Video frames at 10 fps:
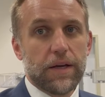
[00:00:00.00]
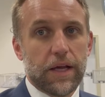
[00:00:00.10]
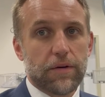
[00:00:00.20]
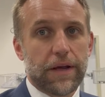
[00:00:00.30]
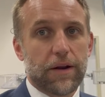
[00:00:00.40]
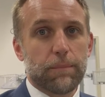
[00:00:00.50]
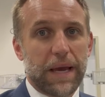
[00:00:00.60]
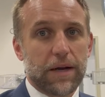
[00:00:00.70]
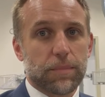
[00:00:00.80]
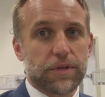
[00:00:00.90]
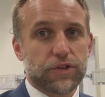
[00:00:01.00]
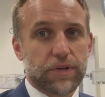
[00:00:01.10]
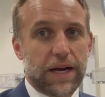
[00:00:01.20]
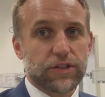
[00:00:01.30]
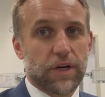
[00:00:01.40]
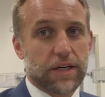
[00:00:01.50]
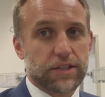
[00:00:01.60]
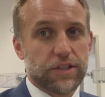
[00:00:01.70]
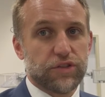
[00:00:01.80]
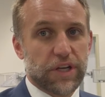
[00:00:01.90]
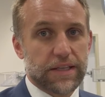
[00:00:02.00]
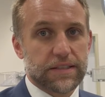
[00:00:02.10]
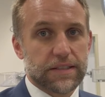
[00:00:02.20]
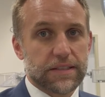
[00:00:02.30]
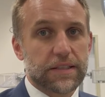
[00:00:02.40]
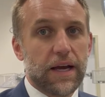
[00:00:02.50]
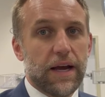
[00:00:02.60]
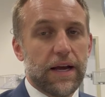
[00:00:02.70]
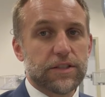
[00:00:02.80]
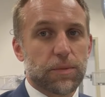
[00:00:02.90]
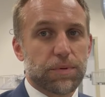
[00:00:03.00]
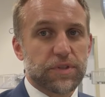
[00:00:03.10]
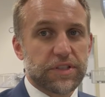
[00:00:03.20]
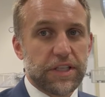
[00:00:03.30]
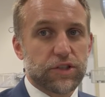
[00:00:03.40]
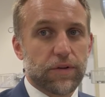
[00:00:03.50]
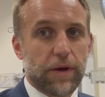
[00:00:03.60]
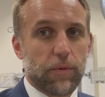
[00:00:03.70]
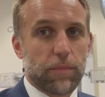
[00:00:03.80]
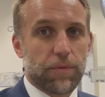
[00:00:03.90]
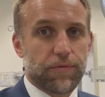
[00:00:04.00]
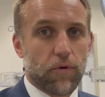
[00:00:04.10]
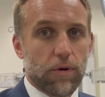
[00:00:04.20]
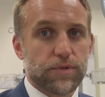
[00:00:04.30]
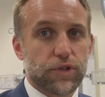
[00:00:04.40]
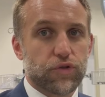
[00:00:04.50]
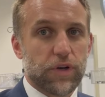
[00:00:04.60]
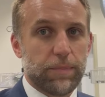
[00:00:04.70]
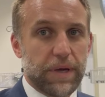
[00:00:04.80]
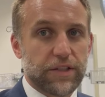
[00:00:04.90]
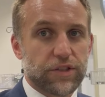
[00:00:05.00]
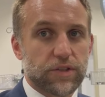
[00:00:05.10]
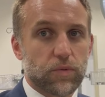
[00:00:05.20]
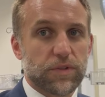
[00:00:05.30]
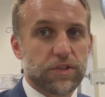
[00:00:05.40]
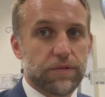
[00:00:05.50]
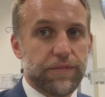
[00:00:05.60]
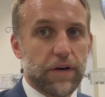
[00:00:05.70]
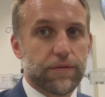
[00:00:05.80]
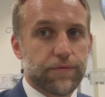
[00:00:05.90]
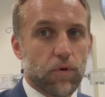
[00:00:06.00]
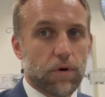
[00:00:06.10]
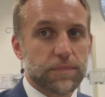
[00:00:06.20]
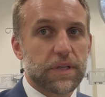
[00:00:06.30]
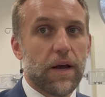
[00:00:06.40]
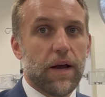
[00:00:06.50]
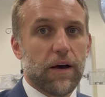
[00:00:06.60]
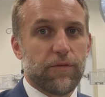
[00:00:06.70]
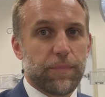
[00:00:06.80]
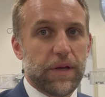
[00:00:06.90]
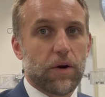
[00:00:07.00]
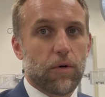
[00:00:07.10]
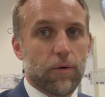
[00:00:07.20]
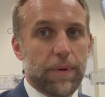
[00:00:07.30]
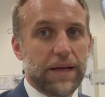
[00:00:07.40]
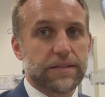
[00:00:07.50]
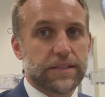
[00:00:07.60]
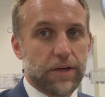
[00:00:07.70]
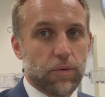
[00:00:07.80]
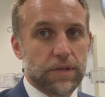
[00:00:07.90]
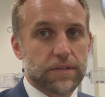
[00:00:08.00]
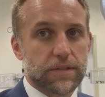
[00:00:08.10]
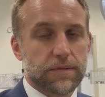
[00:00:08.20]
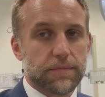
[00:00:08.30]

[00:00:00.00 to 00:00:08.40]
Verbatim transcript: Neonatal mandible distraction osteogenesis is a procedure that we perform to treat patients with severe forms of Pierre Robin sequence.